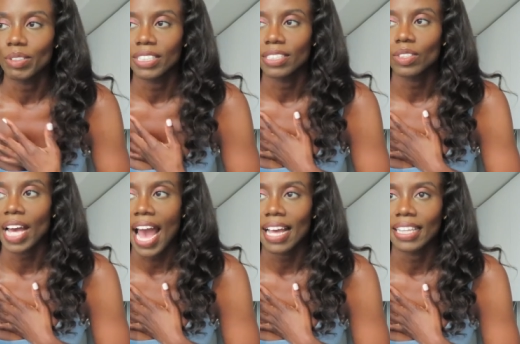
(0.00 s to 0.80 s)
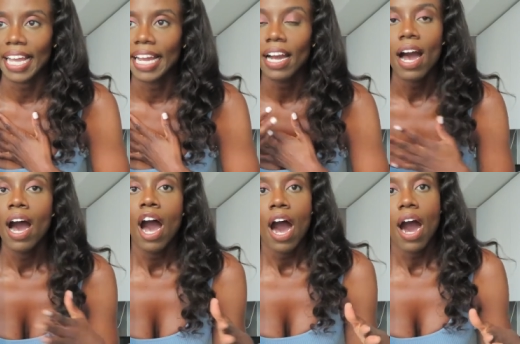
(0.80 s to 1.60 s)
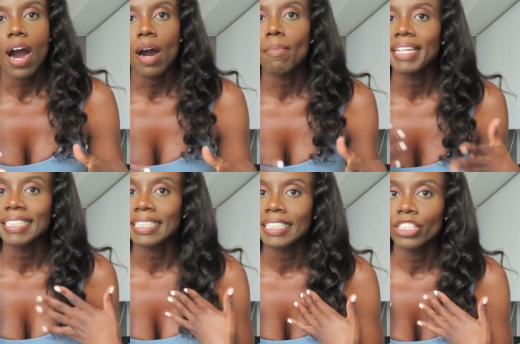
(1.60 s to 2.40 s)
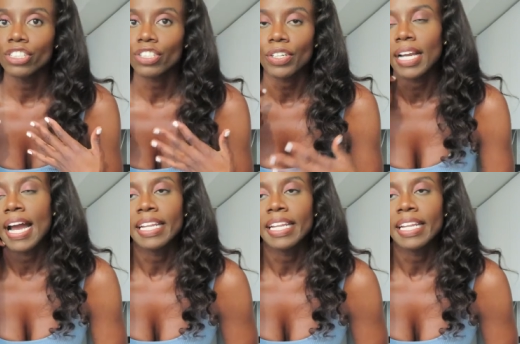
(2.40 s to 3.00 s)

I just had like a basic t-shirt